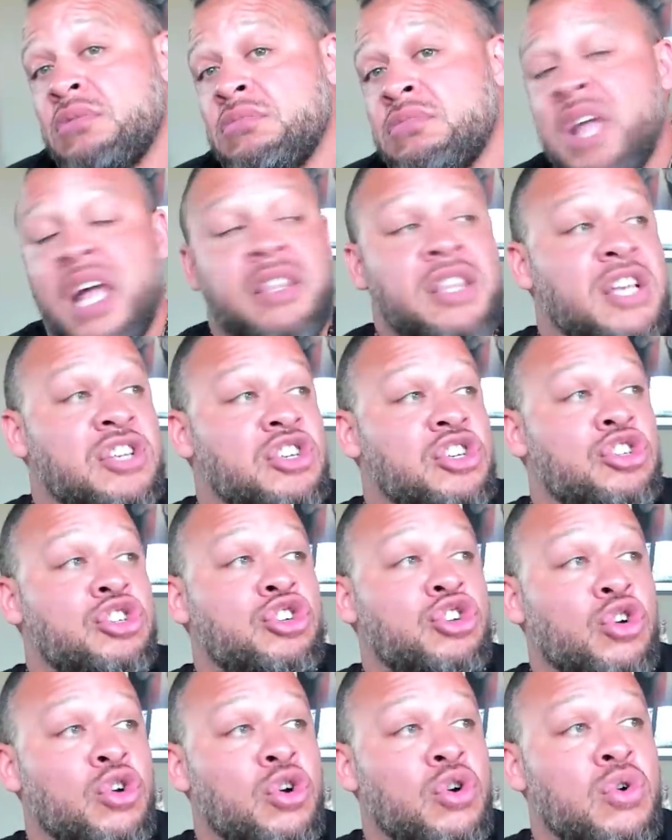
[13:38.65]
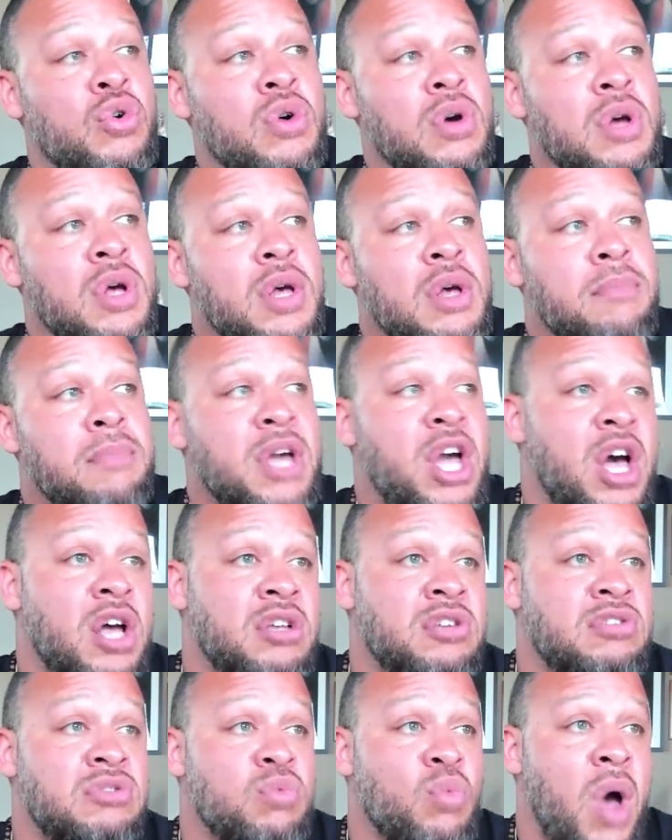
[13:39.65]
that this is true
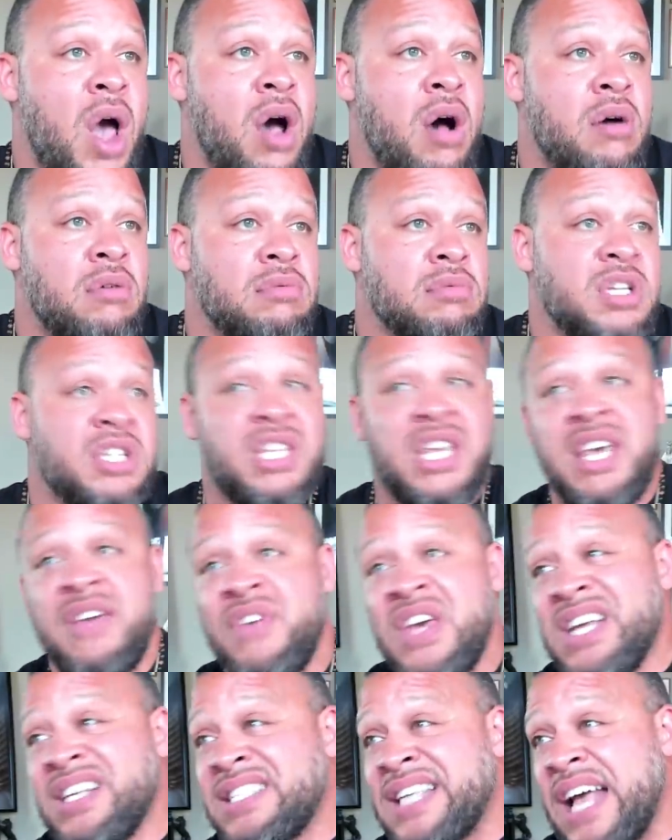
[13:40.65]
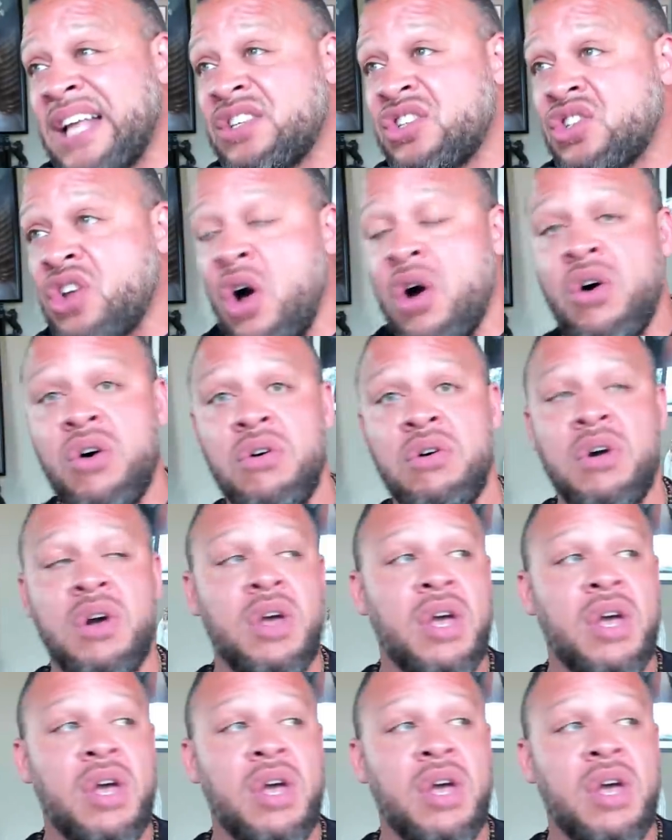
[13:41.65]
because, well, the TV said so,